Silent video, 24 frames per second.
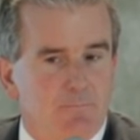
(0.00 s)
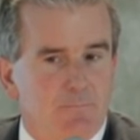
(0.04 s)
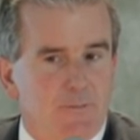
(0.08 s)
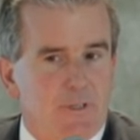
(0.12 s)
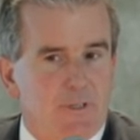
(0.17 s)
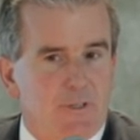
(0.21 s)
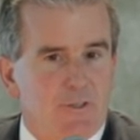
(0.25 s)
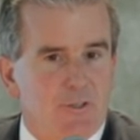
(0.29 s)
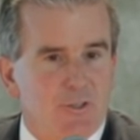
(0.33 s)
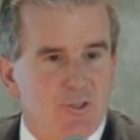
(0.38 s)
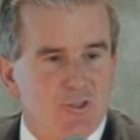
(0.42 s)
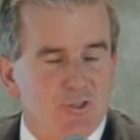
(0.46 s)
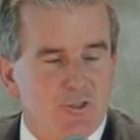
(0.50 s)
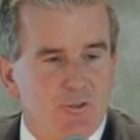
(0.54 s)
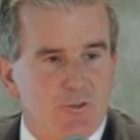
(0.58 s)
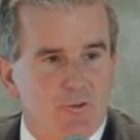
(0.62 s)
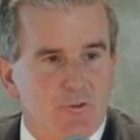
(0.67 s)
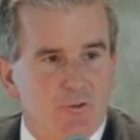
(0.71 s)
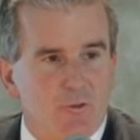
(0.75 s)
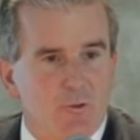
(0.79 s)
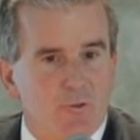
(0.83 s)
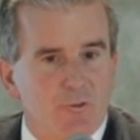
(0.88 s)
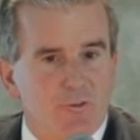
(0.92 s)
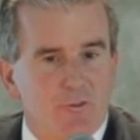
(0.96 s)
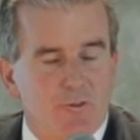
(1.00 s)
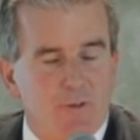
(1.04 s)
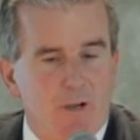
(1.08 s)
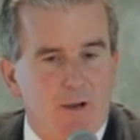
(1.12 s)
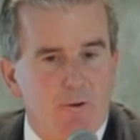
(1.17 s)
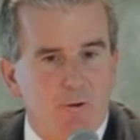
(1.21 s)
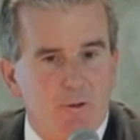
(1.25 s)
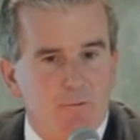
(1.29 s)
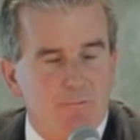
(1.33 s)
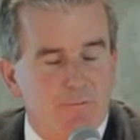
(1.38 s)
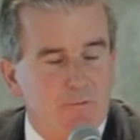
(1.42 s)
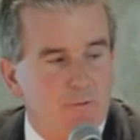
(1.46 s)
In addition, there's no
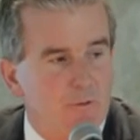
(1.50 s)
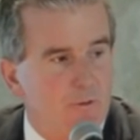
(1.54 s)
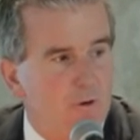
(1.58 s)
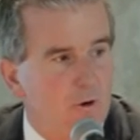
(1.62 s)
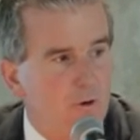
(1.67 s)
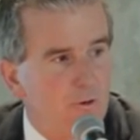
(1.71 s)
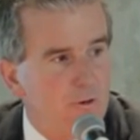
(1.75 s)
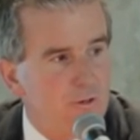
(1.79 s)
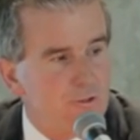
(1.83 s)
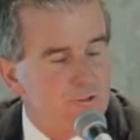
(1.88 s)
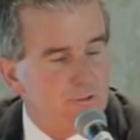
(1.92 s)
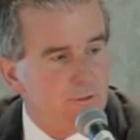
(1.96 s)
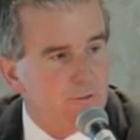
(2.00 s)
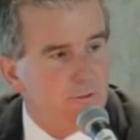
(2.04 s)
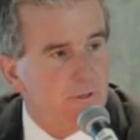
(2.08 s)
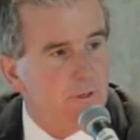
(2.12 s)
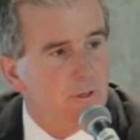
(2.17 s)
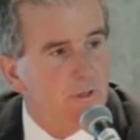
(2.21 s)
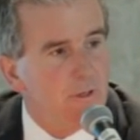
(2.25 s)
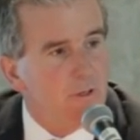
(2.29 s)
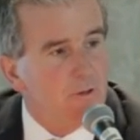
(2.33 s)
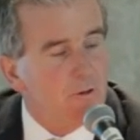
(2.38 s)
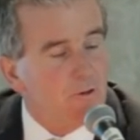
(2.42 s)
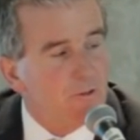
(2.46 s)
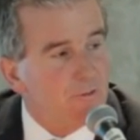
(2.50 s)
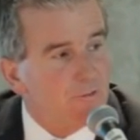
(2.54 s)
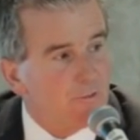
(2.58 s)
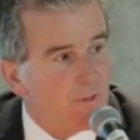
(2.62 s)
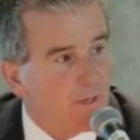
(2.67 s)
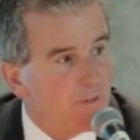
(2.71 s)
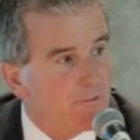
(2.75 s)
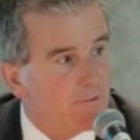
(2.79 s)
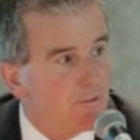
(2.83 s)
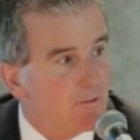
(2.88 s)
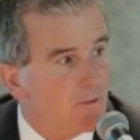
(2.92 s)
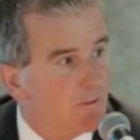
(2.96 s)
scenario for Origin or
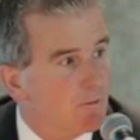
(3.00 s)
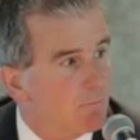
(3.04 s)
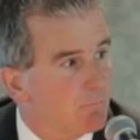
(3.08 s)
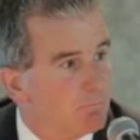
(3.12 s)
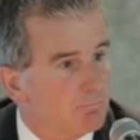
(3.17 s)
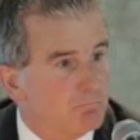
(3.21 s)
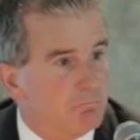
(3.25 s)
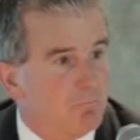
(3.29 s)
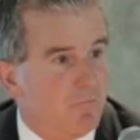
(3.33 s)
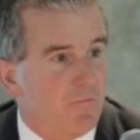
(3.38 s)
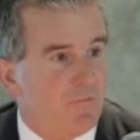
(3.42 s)
Sasol.